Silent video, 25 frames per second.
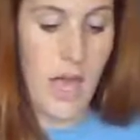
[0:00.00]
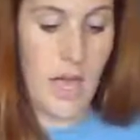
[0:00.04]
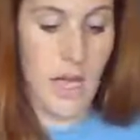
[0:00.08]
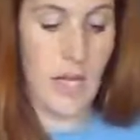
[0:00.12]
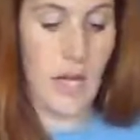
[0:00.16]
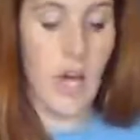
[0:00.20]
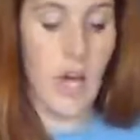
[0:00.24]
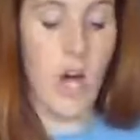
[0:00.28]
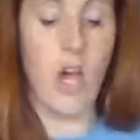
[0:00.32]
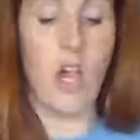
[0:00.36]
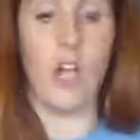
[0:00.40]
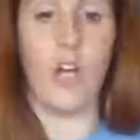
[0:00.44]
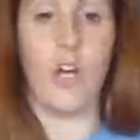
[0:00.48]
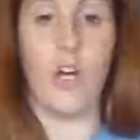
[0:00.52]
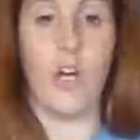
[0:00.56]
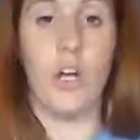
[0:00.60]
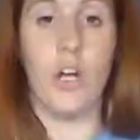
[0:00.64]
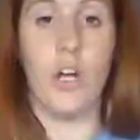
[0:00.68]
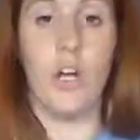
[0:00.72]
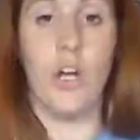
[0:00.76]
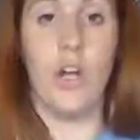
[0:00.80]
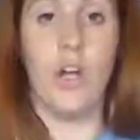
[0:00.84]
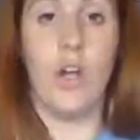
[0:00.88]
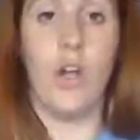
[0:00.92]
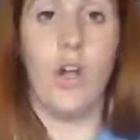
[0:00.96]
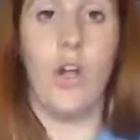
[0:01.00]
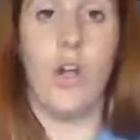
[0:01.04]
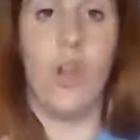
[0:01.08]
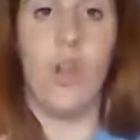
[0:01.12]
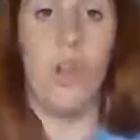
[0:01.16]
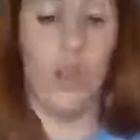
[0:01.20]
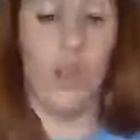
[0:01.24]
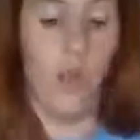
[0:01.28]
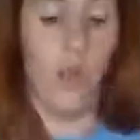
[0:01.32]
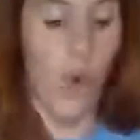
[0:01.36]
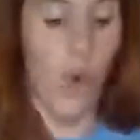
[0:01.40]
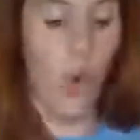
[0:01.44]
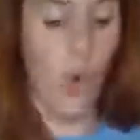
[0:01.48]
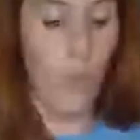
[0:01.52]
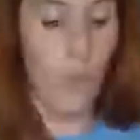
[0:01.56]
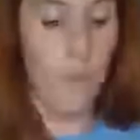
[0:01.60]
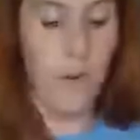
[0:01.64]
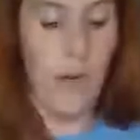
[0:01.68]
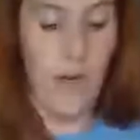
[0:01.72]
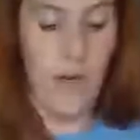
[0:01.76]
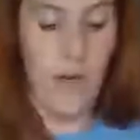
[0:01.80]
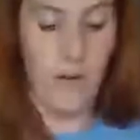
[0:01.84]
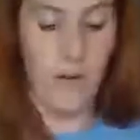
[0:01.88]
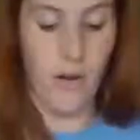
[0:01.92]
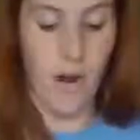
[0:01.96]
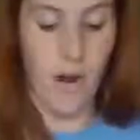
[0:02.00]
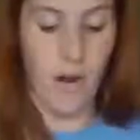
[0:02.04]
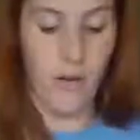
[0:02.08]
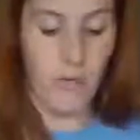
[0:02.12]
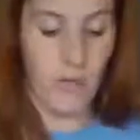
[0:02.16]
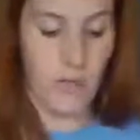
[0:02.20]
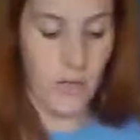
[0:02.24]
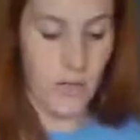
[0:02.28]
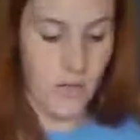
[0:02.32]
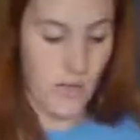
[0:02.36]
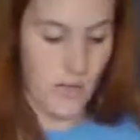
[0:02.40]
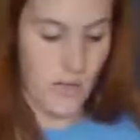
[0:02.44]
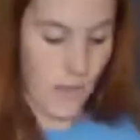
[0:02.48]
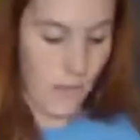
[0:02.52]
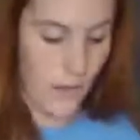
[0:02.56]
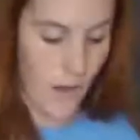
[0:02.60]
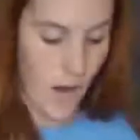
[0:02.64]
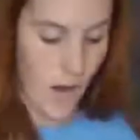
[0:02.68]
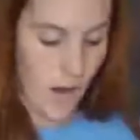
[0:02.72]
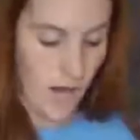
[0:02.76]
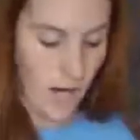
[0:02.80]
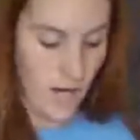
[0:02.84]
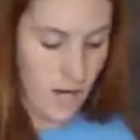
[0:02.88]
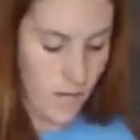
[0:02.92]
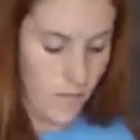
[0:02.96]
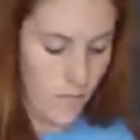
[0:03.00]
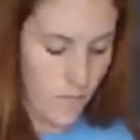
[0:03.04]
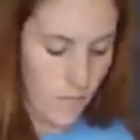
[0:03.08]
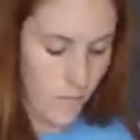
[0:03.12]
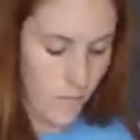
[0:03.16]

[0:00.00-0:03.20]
and color the whole background red.